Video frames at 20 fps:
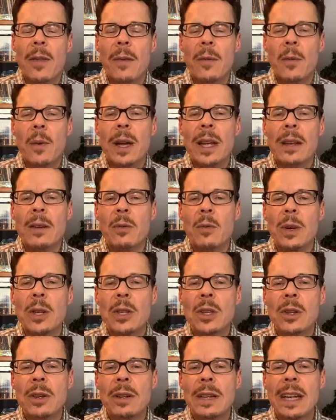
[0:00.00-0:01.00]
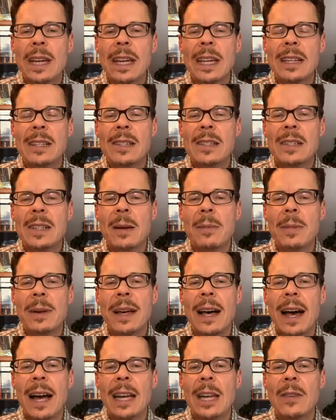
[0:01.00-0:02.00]
when you're getting some
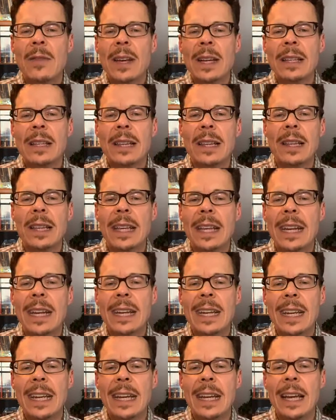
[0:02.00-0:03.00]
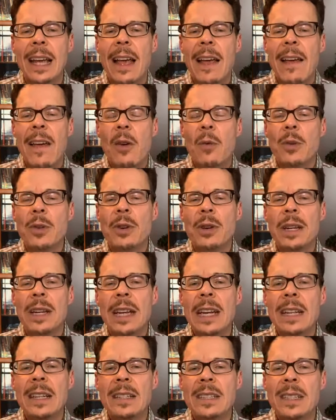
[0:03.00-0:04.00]
kind of a leading, when you're
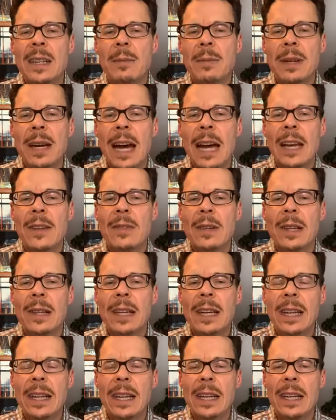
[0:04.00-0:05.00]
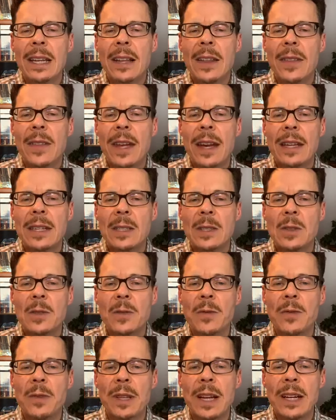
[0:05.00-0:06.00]
getting some kind of a leading that is
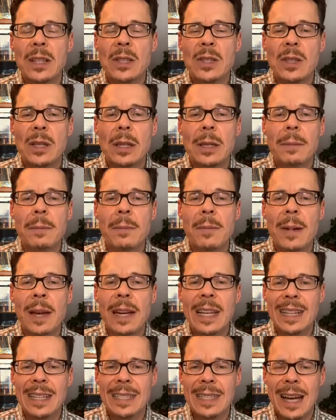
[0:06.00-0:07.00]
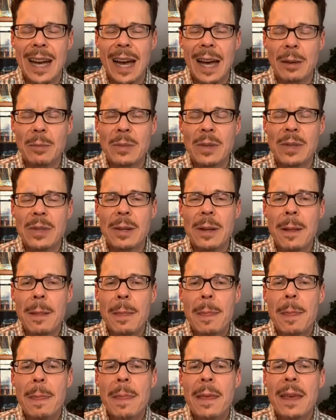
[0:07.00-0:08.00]
fleshly, many times
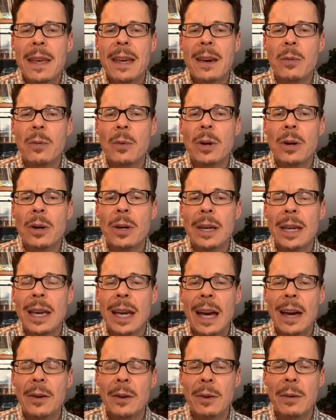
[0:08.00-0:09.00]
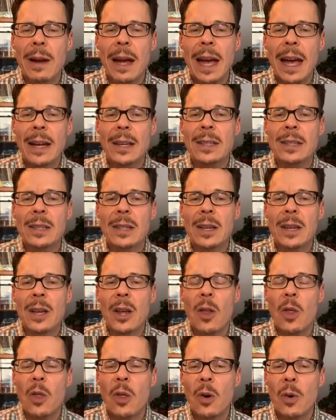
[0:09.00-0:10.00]
it will counteract
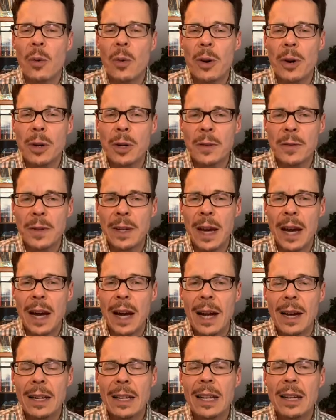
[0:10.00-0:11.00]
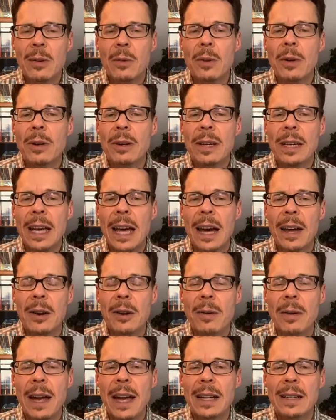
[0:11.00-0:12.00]
the word of God. It will
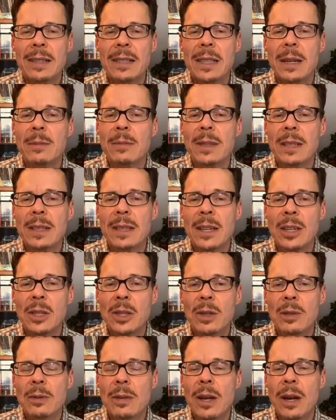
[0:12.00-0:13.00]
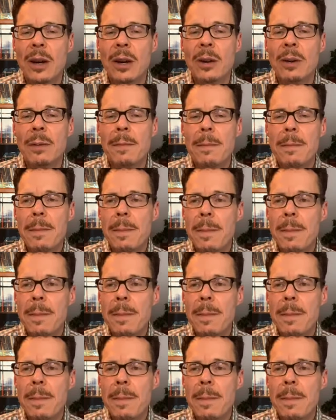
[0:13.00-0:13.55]
counteract something that you know